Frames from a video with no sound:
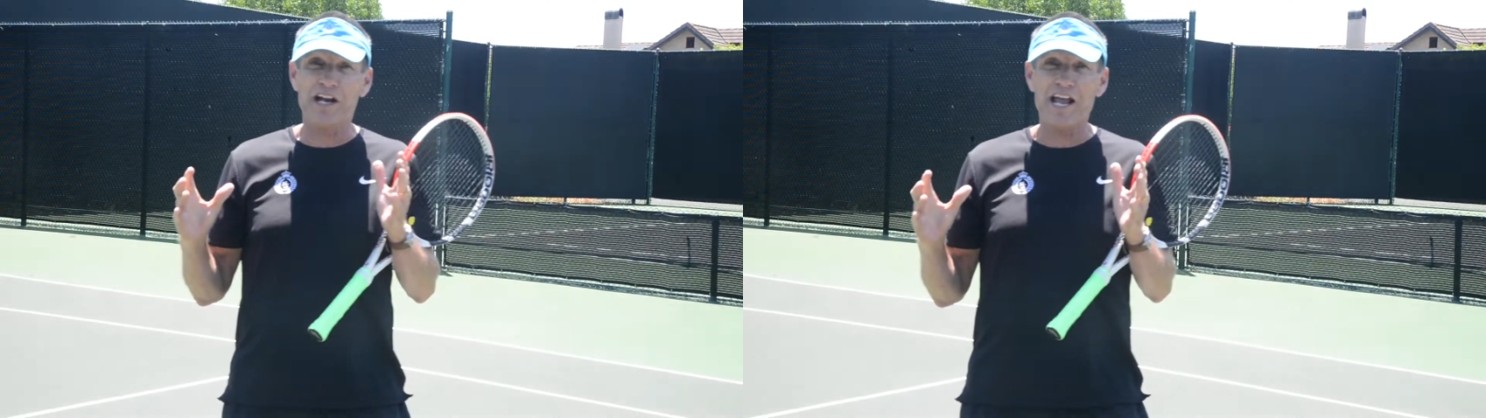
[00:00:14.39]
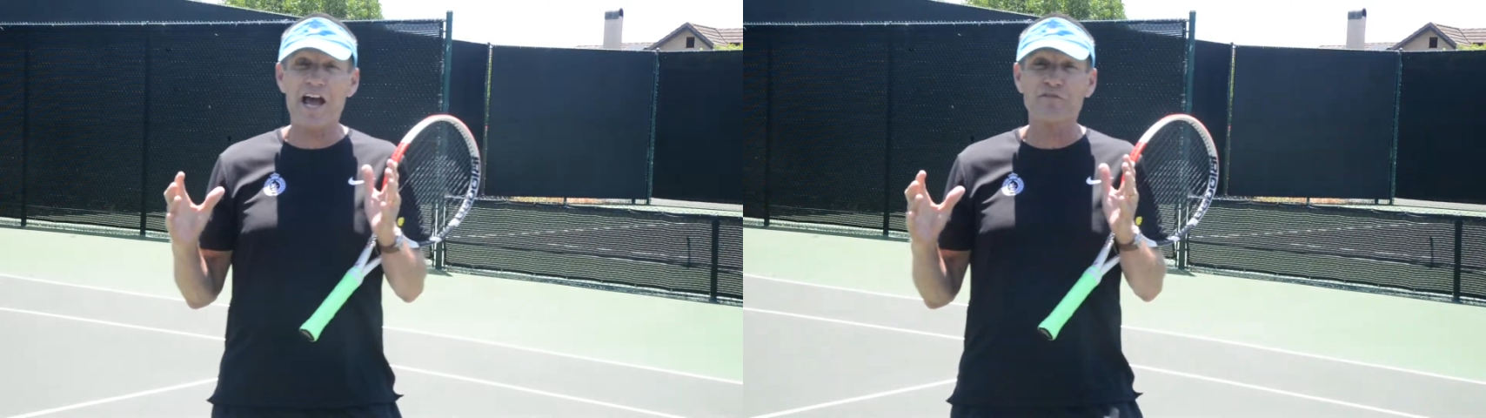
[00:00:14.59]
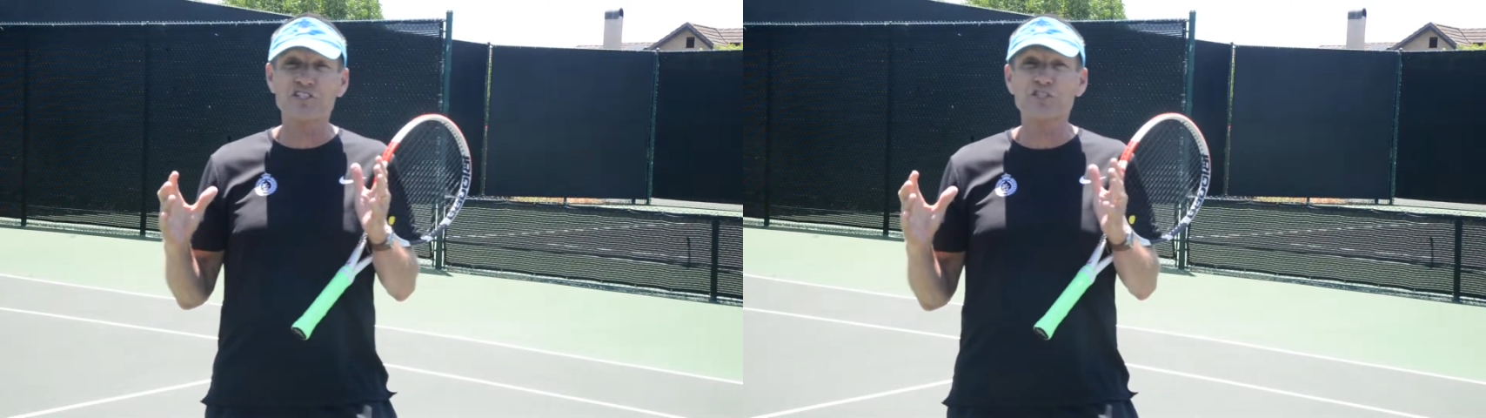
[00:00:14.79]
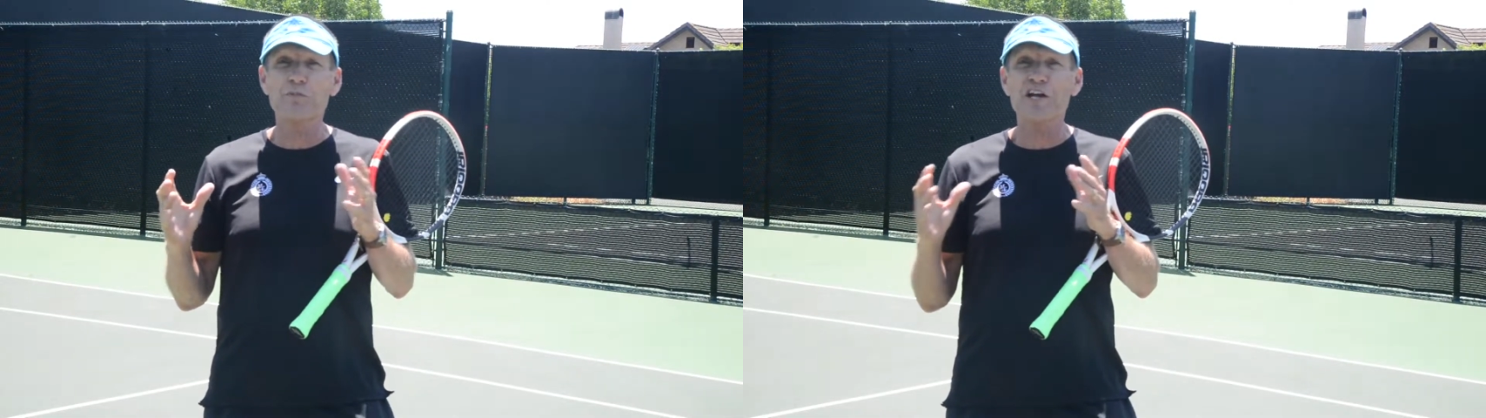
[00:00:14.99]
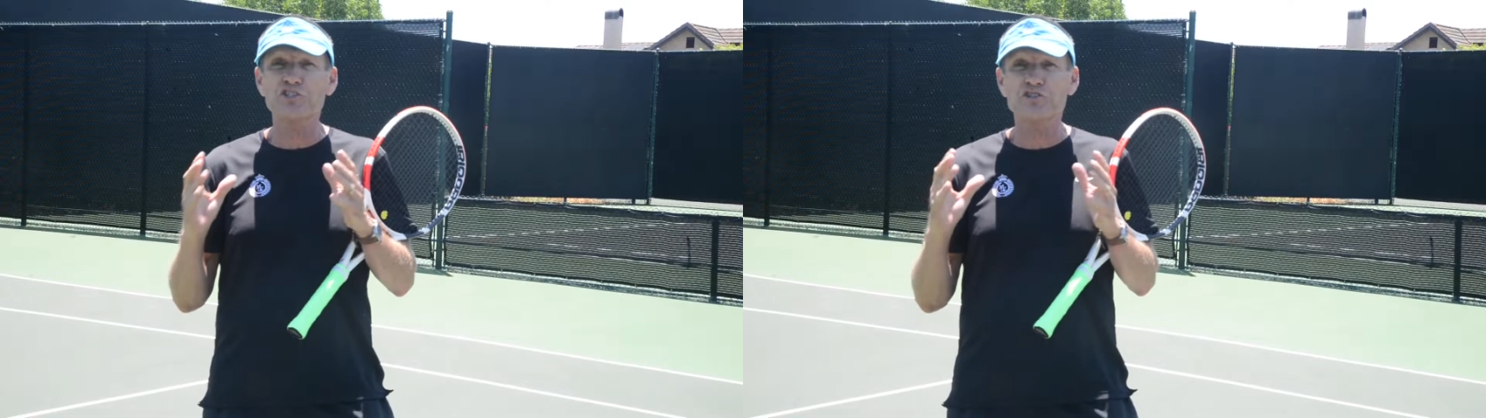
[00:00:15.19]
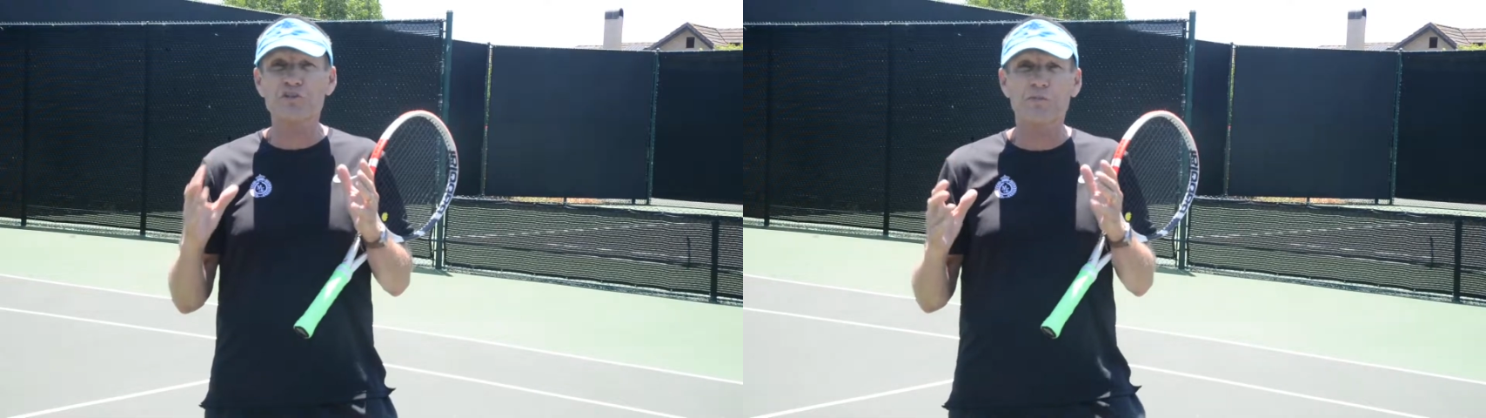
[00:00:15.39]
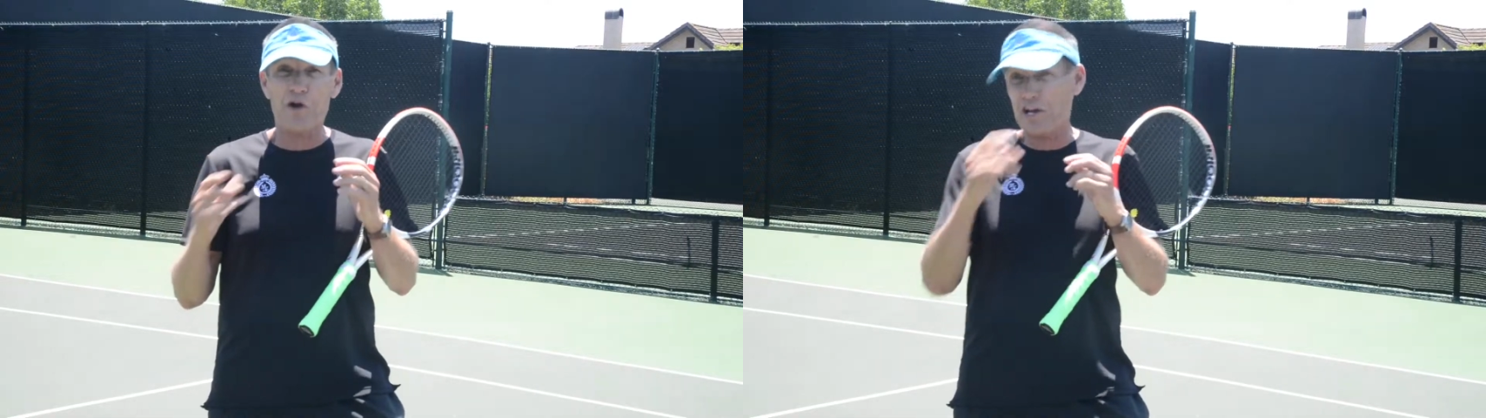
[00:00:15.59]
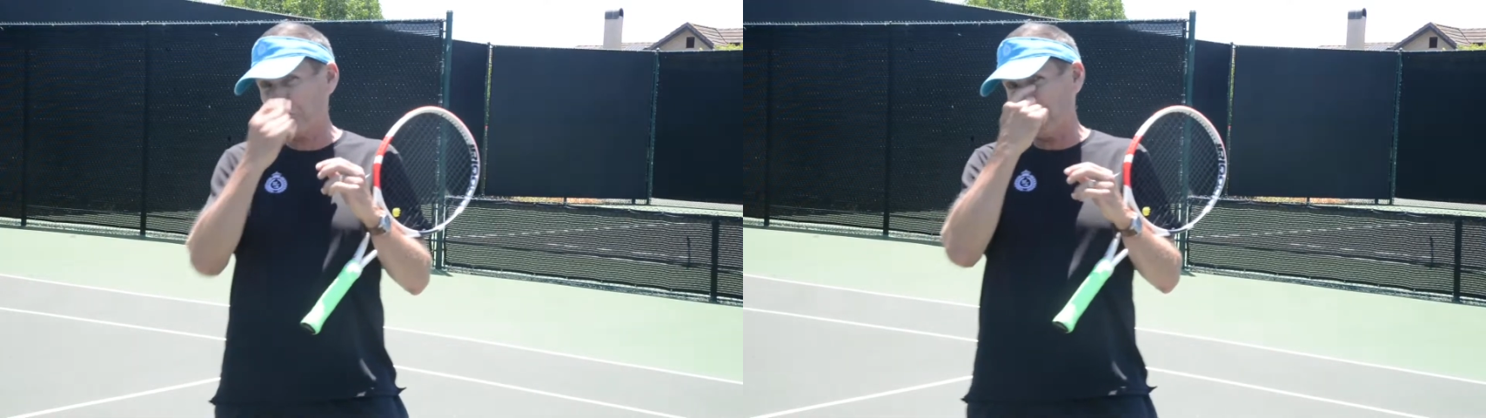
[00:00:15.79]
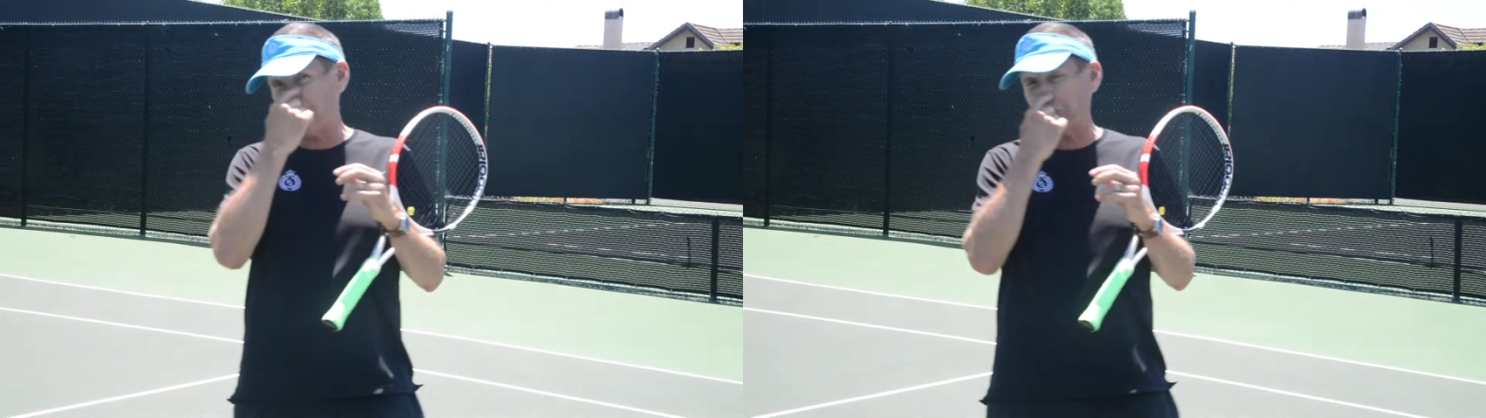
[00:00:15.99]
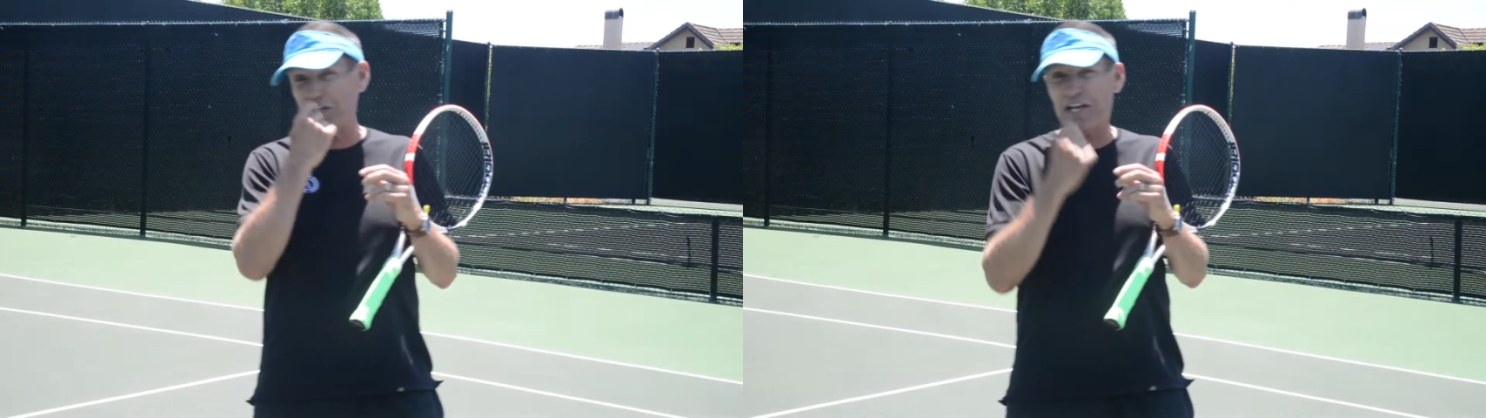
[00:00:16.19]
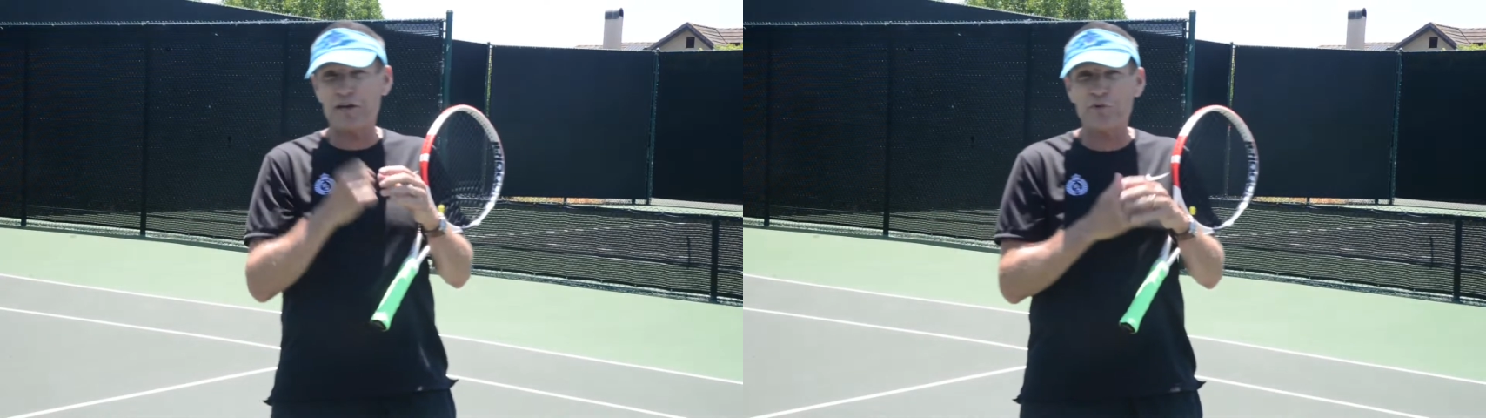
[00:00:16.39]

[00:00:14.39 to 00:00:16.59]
I have a special surprise for you today.